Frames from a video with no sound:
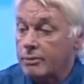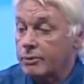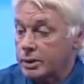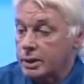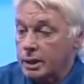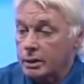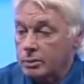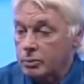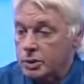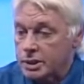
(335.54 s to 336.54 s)
everything
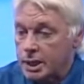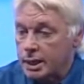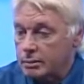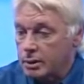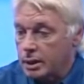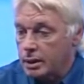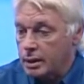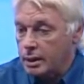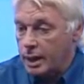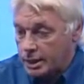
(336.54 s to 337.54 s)
that was said
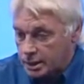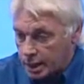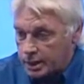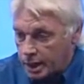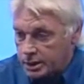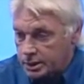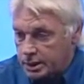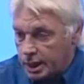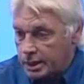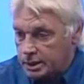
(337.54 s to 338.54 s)
that day in
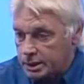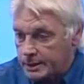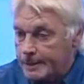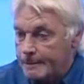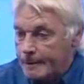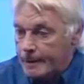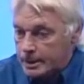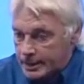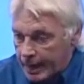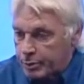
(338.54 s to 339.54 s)
1990
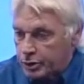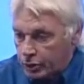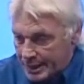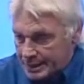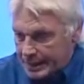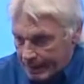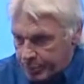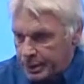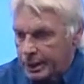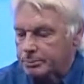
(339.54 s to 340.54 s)
has happened or is
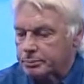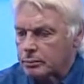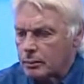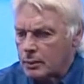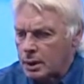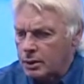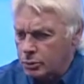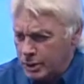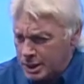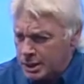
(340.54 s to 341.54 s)
happening.
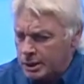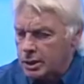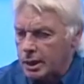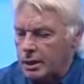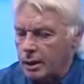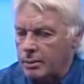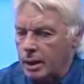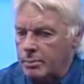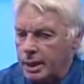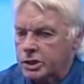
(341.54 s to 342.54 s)
The reason
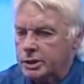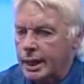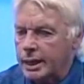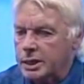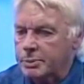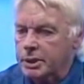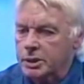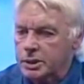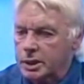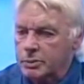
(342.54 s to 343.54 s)
I mention that is
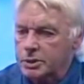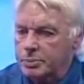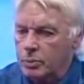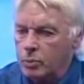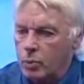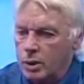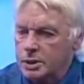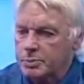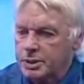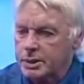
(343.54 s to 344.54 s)
because there was
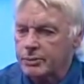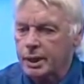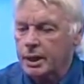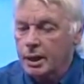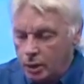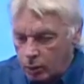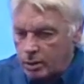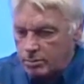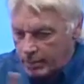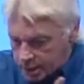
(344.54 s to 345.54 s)
one specific,
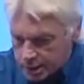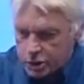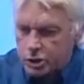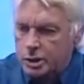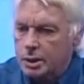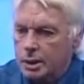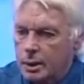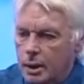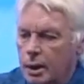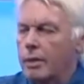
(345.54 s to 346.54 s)
quote, message
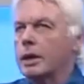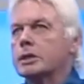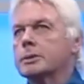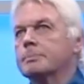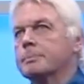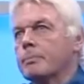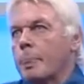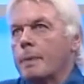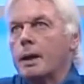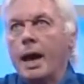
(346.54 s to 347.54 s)
that
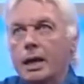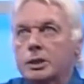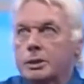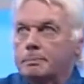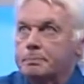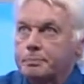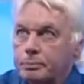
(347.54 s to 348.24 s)
has